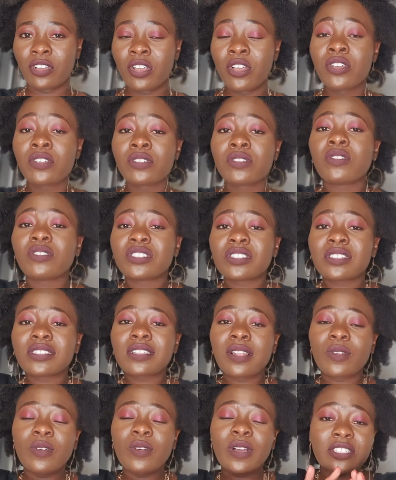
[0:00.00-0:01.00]
So just
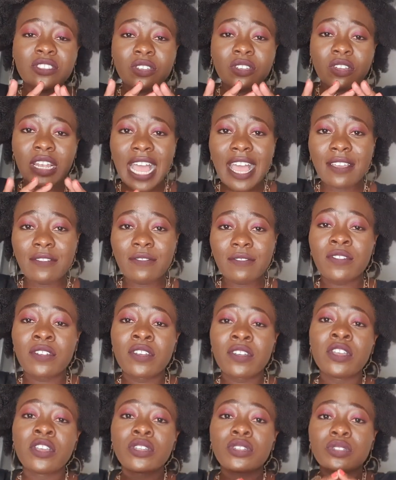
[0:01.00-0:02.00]
look at your life,
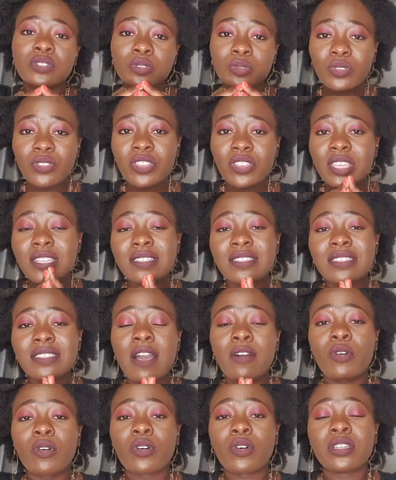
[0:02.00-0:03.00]
do things
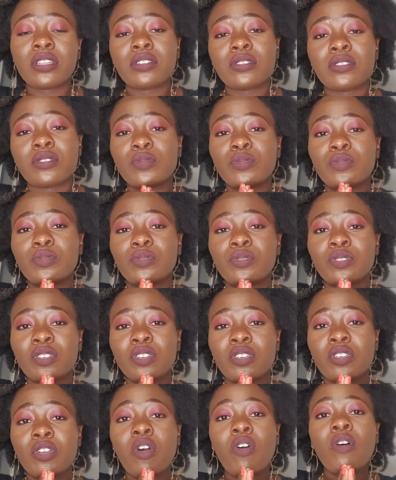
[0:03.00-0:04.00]
according to
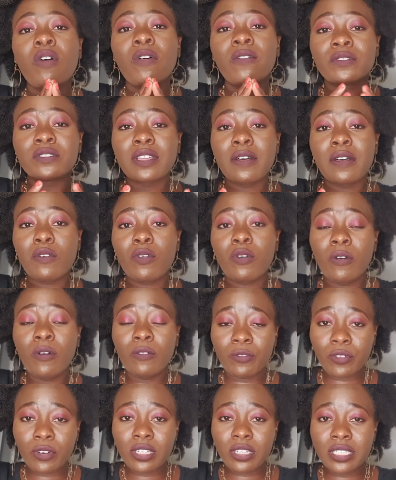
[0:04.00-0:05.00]
your
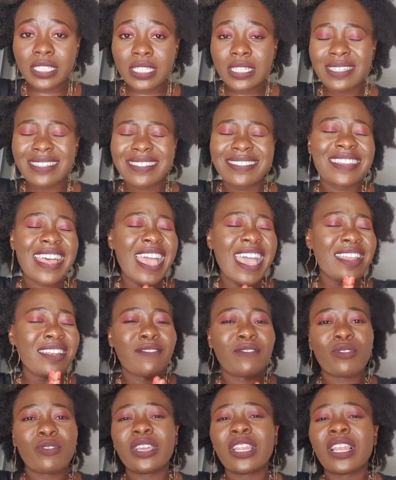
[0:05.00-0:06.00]
comfort. Try and
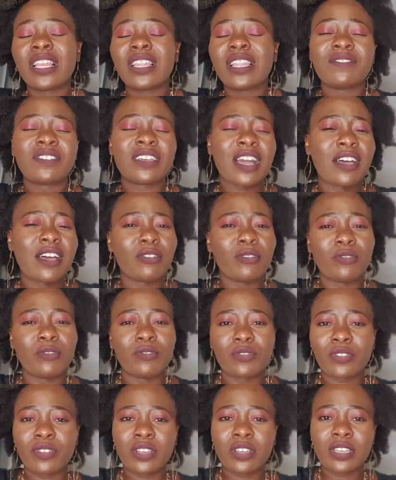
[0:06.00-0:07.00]
avoid
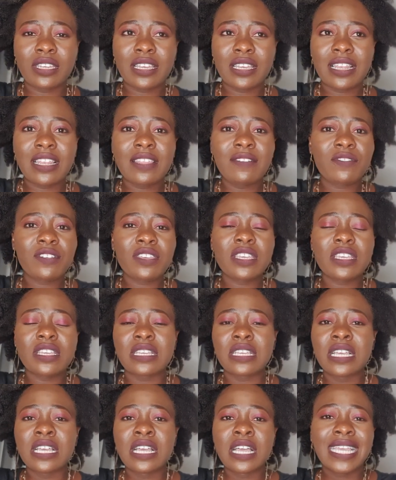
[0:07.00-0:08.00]
living
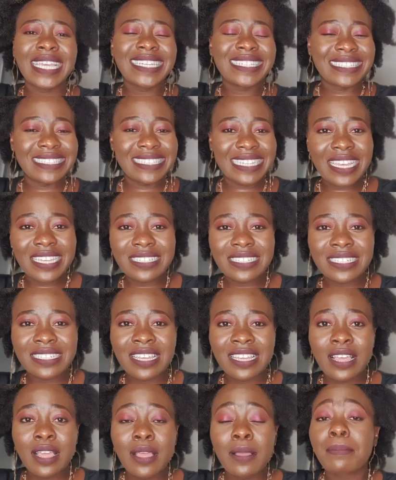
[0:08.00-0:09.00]
in debt,
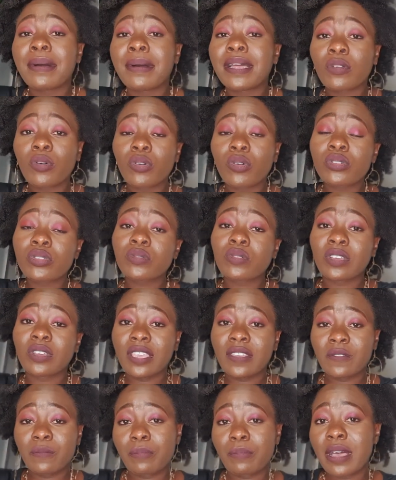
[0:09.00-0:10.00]
but also
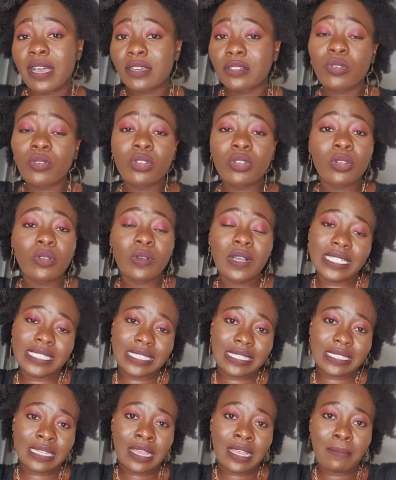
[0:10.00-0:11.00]
give back. Don't look
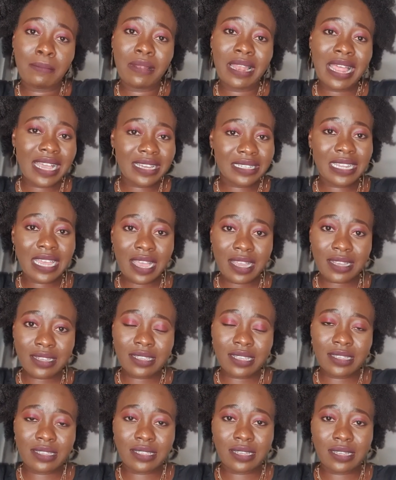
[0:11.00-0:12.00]
at black tax
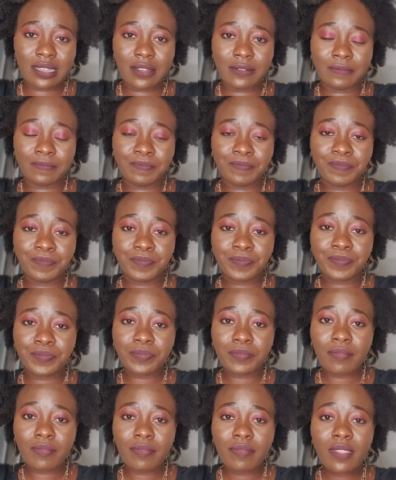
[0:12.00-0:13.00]
as a
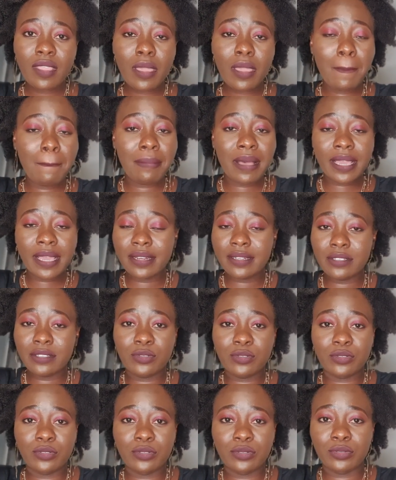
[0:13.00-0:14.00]
burden to
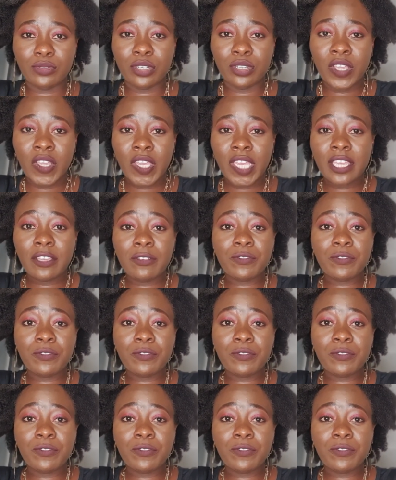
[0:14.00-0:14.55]
you. If